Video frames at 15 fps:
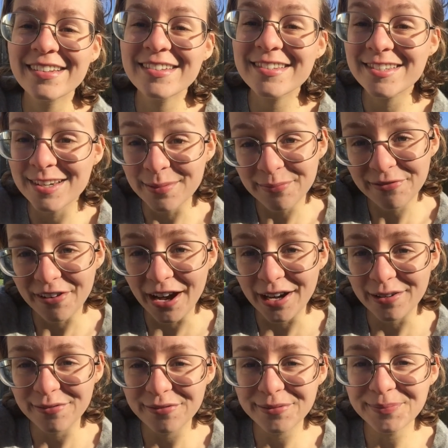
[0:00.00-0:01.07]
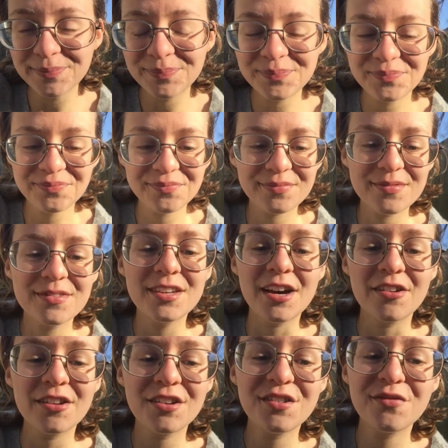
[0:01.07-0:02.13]
Step 5.
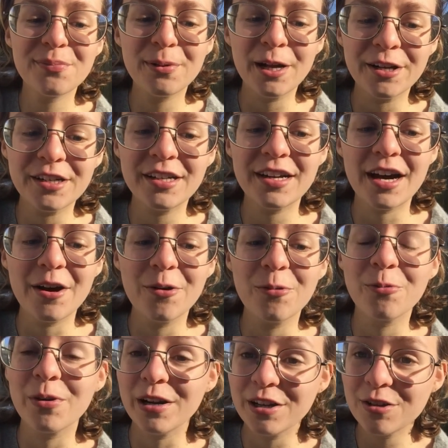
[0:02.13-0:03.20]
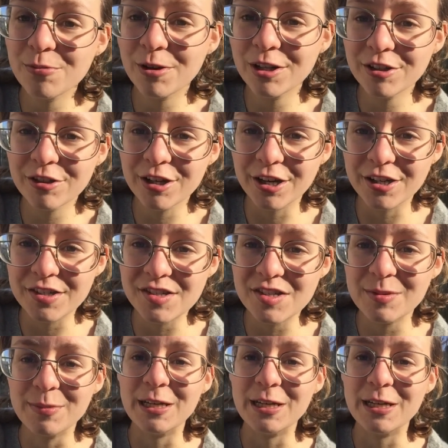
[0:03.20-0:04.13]
Now that you've plotted out where you want your garden to